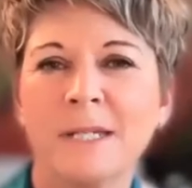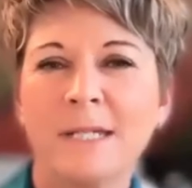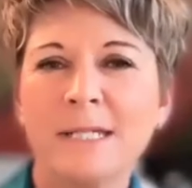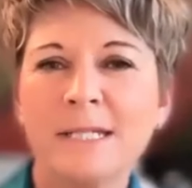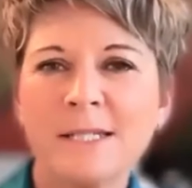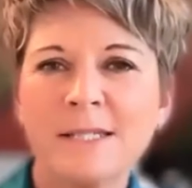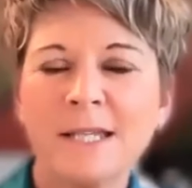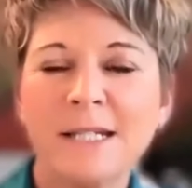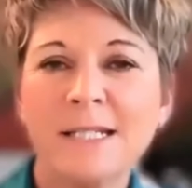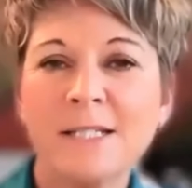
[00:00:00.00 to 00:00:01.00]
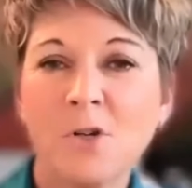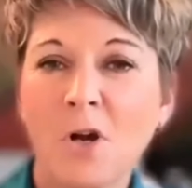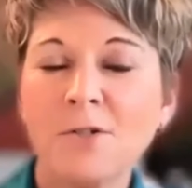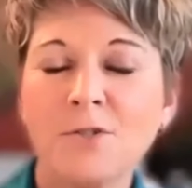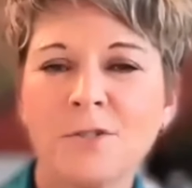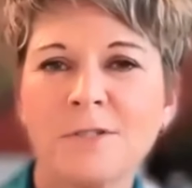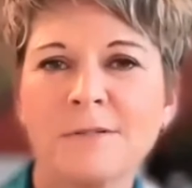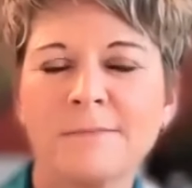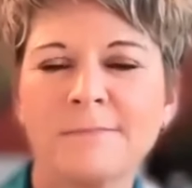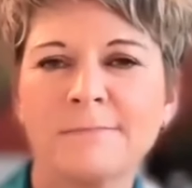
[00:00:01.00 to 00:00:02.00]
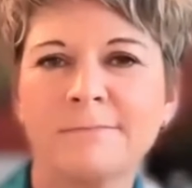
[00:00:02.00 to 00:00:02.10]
is that it's conscious.